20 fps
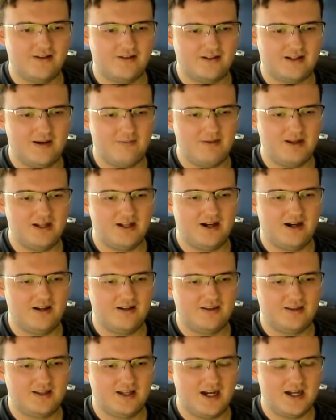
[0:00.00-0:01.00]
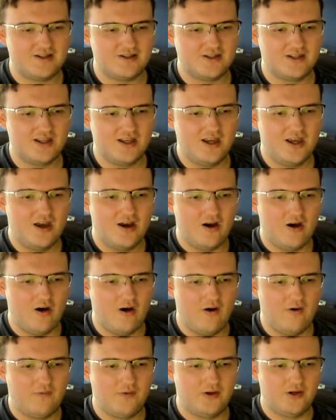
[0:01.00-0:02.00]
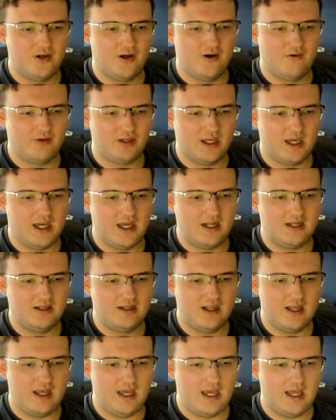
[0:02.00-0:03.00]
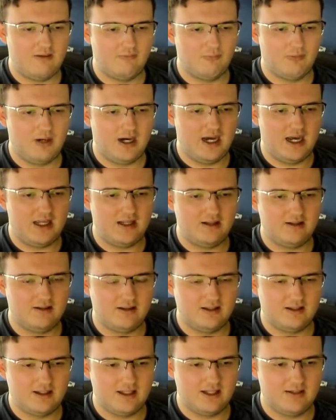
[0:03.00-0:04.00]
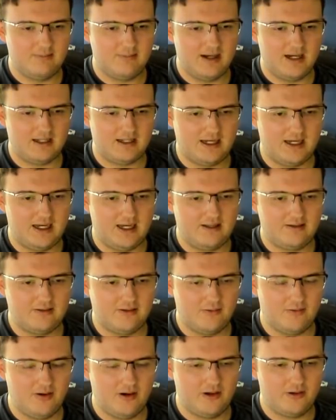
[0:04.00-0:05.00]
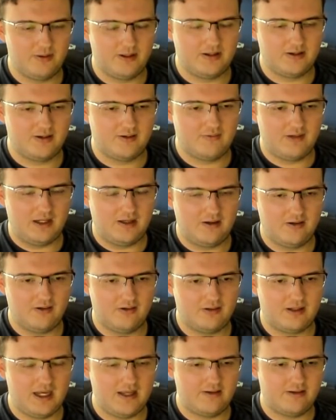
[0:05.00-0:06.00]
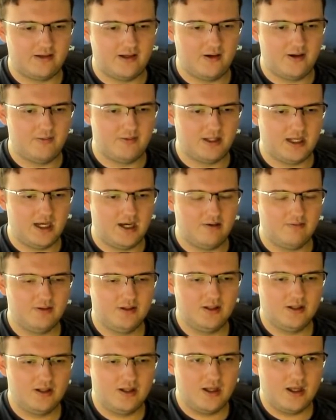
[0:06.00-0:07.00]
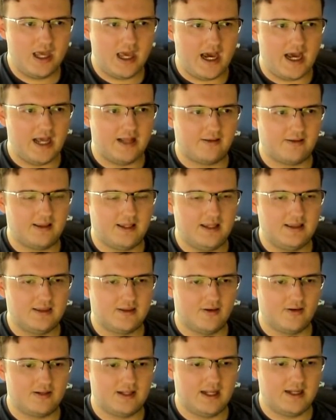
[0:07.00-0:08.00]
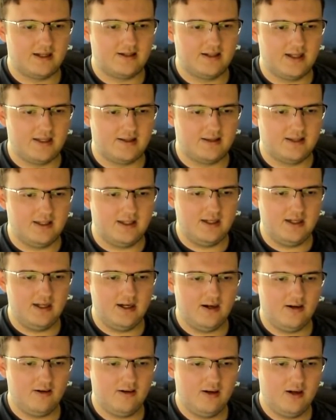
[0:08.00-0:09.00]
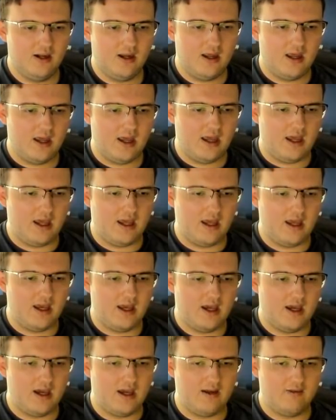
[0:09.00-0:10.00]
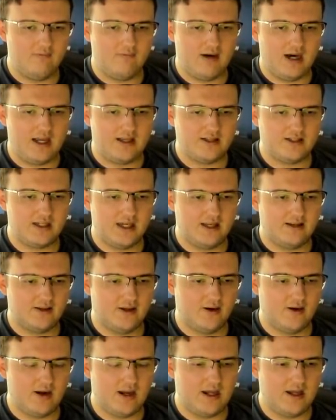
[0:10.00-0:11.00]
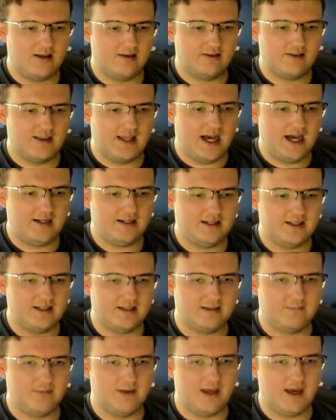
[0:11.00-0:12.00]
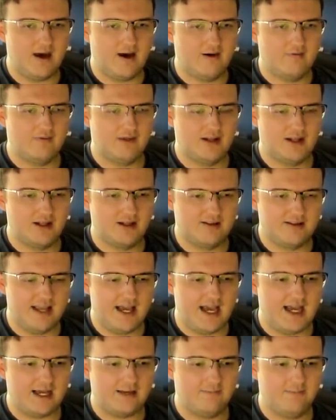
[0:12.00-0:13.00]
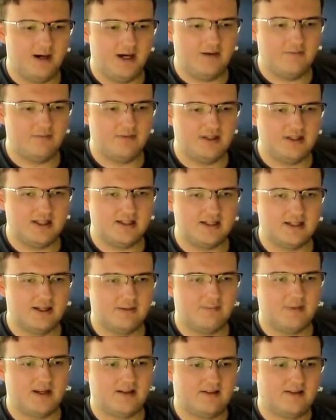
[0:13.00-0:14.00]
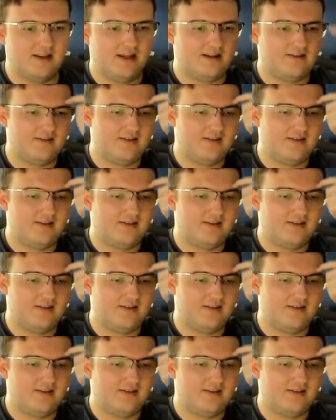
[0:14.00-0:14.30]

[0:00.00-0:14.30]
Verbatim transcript: to come in untouched over and over again. And why did my guys go all the way to the right here? Okay, so here we go. As you see, third down 19 here. And Ryan Shazier is not going to get the sack, but we did get a pick six,